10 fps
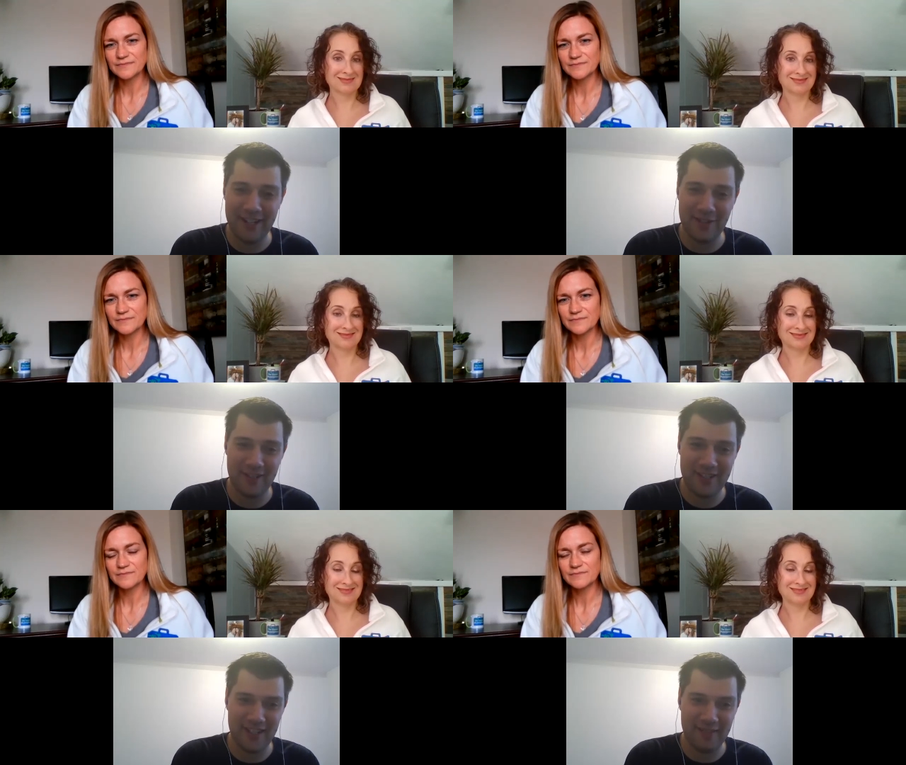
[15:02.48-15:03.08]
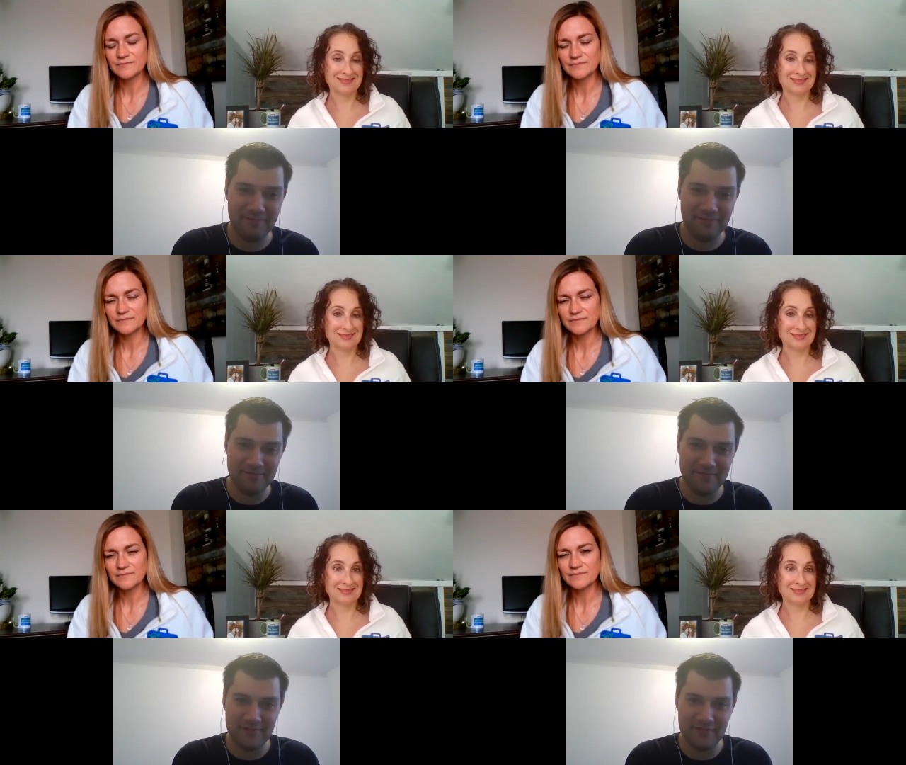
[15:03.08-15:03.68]
Speaker 1: back to us then
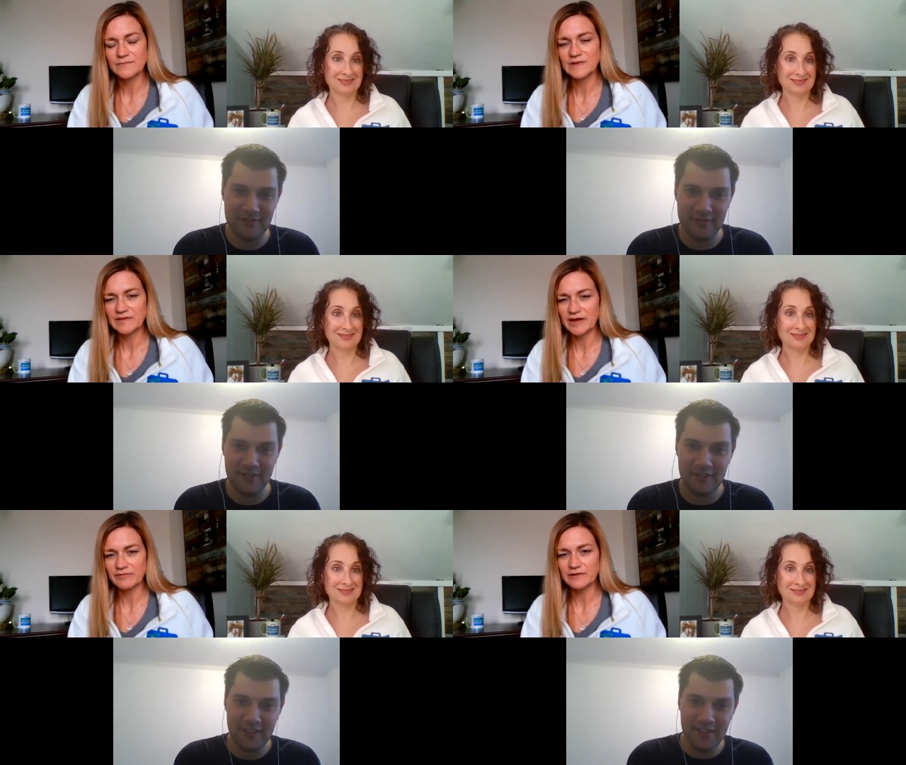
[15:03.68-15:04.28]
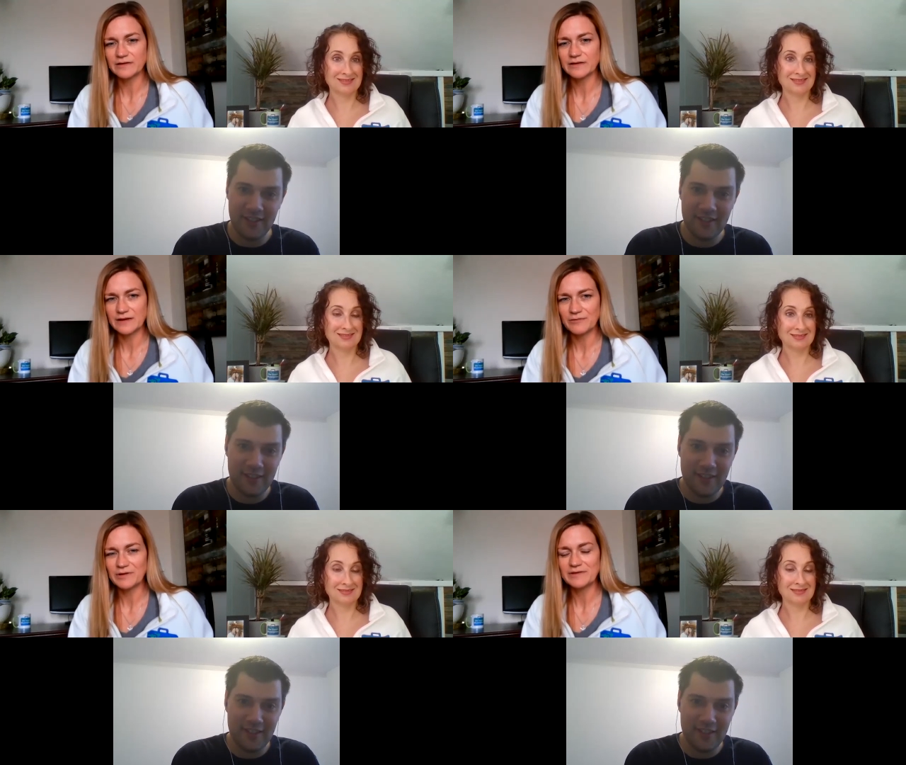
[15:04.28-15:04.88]

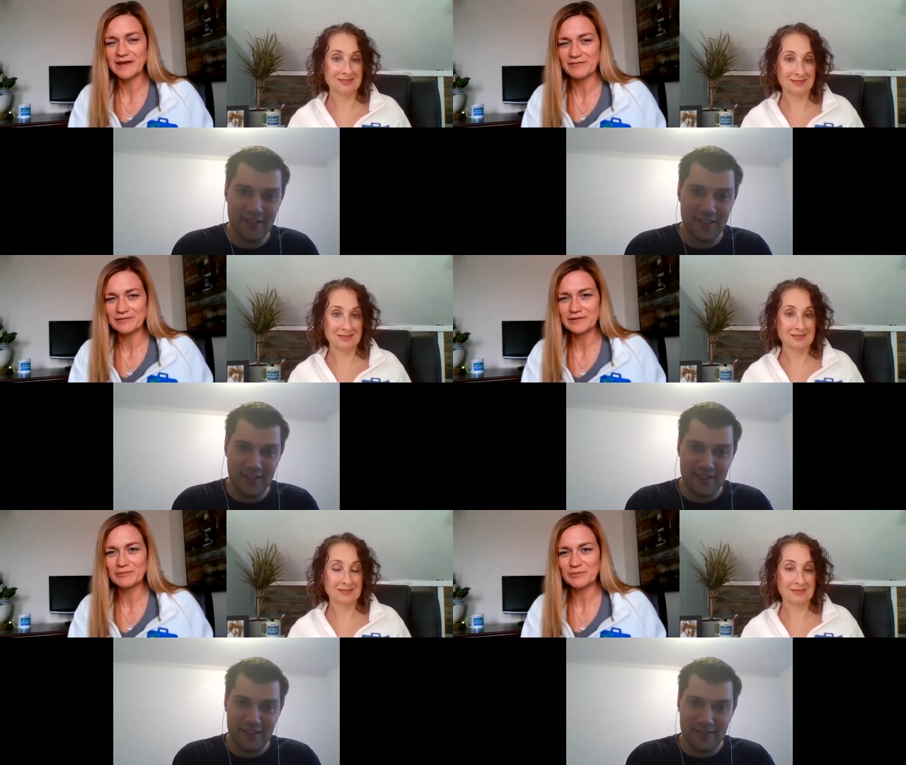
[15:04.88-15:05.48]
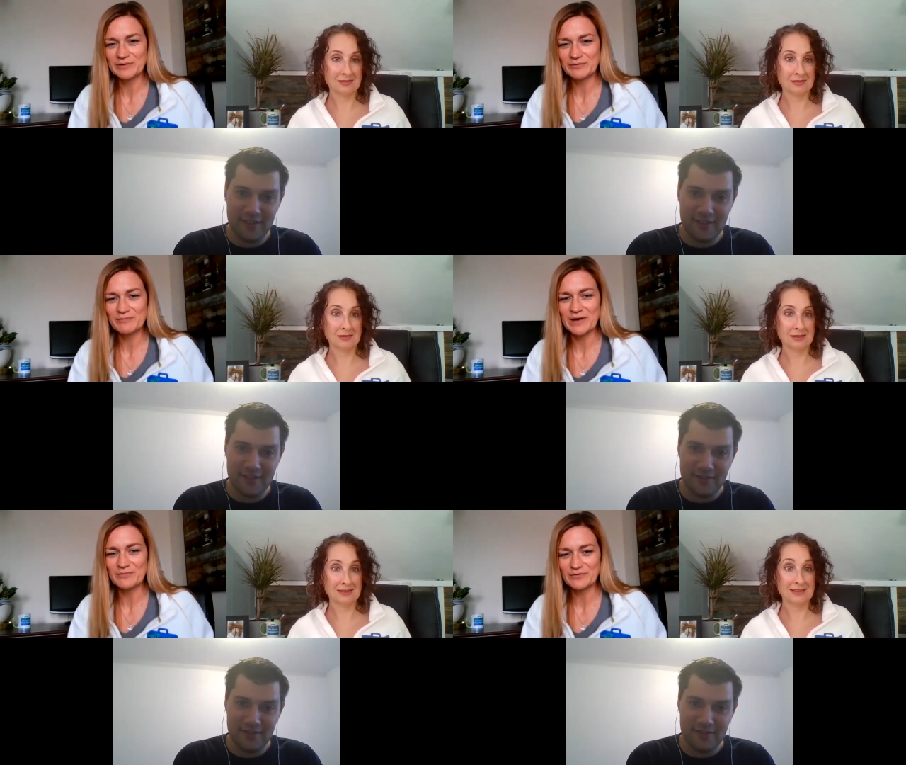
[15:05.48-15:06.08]
Speaker 2: definitely we definitely will be
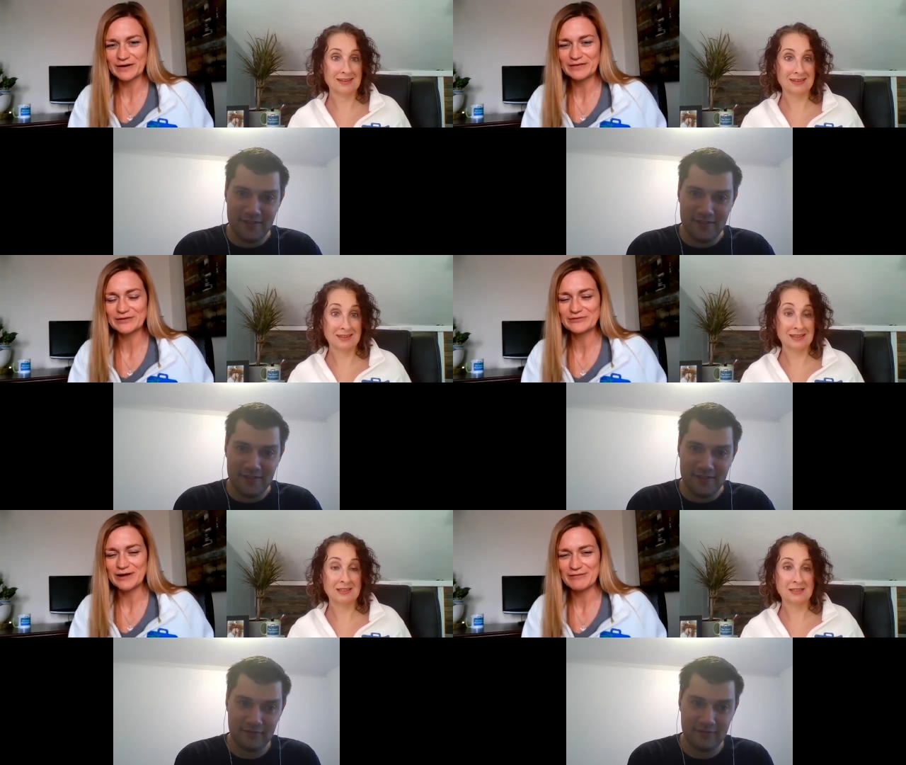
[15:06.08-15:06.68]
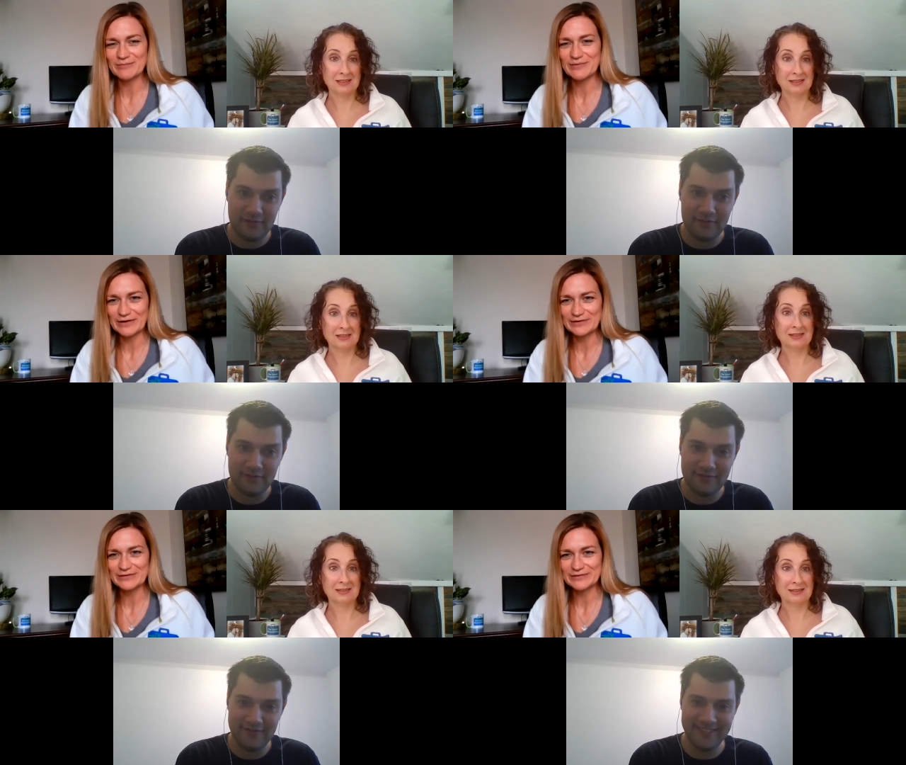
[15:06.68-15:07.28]
remembering the travel
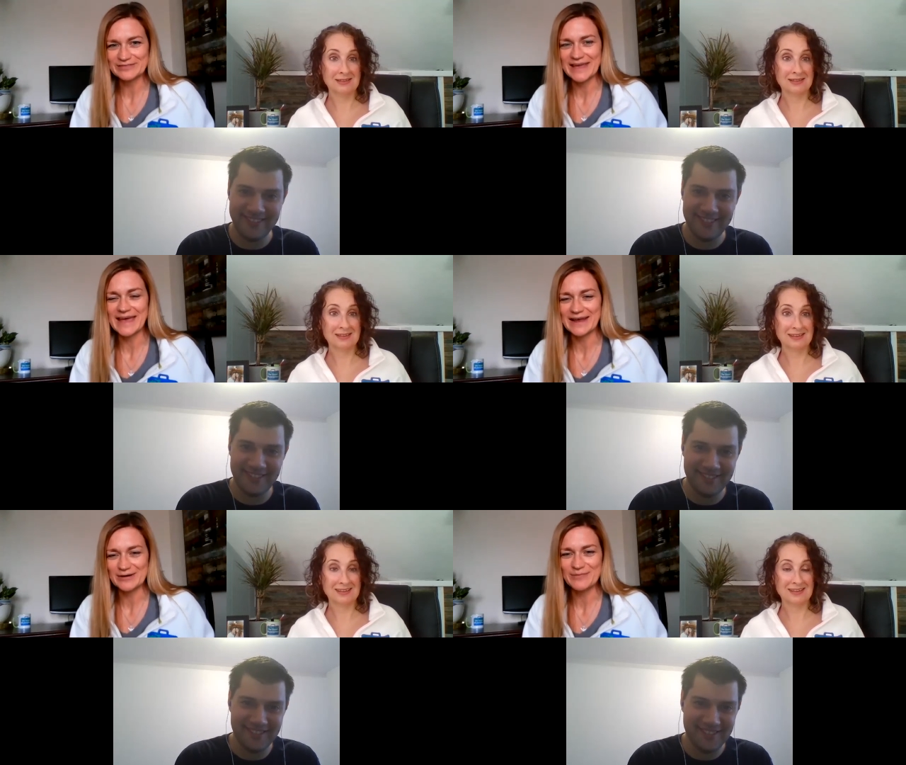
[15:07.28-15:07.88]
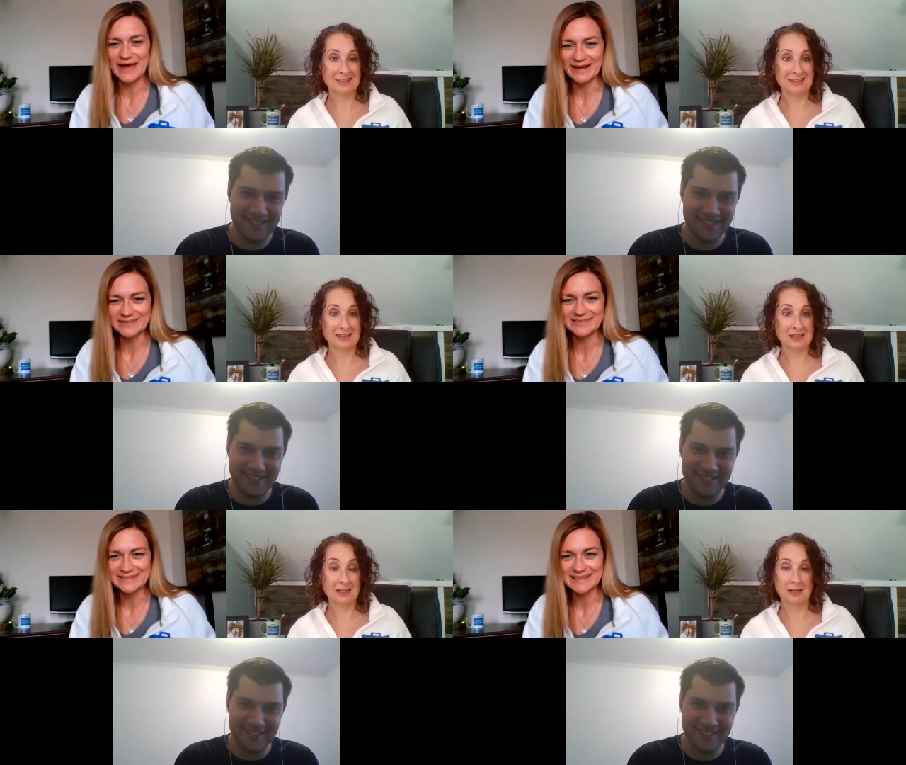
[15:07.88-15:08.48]
partners that had our
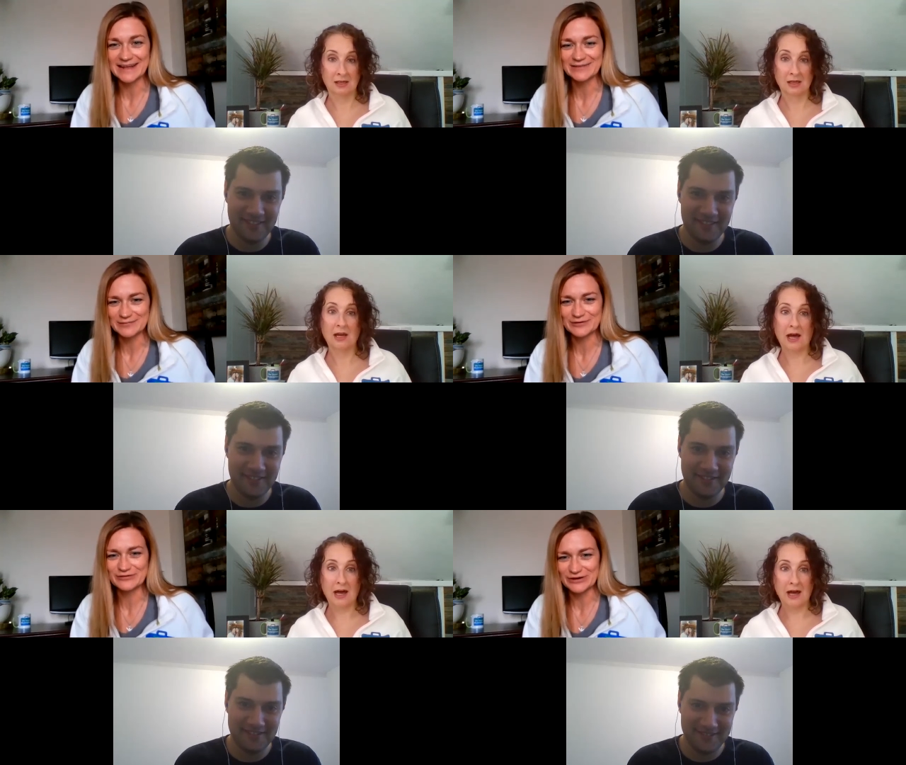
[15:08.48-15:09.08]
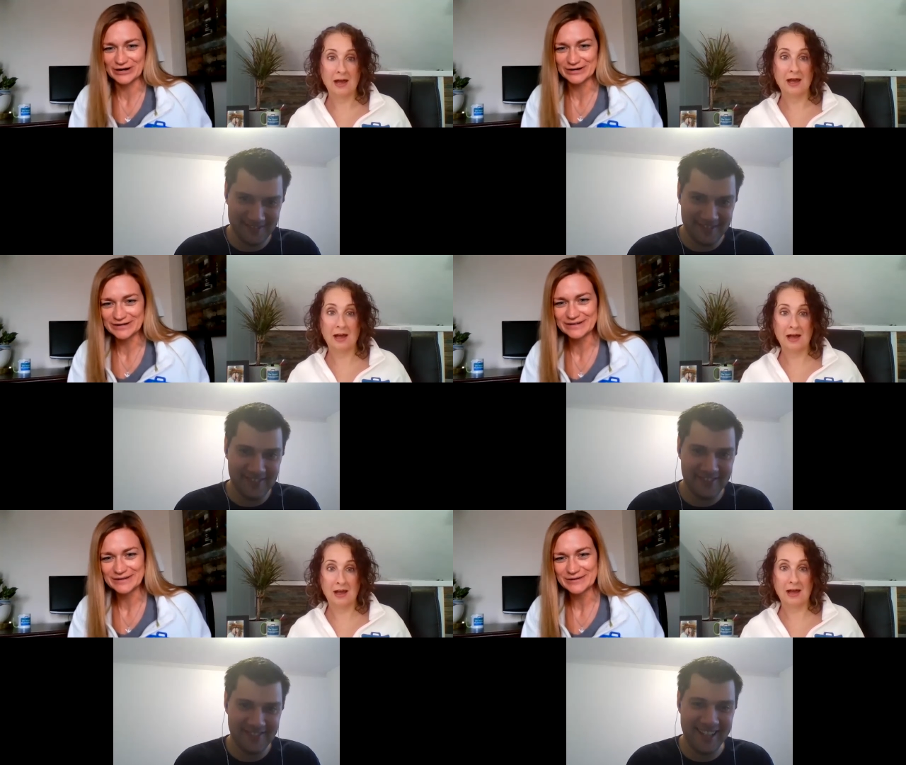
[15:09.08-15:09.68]
backs that's for sure